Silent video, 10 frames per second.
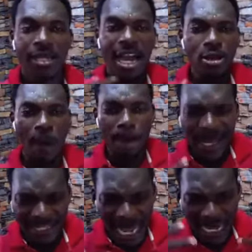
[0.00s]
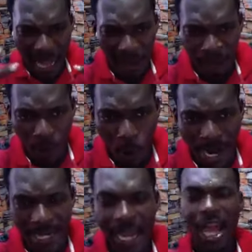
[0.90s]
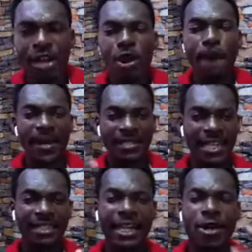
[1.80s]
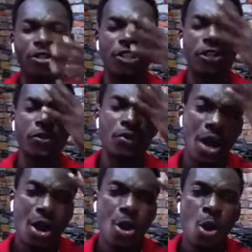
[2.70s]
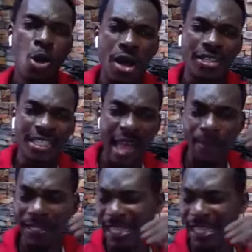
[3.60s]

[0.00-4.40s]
Then your pastor comes forward and your pastor tells you, oh, God's time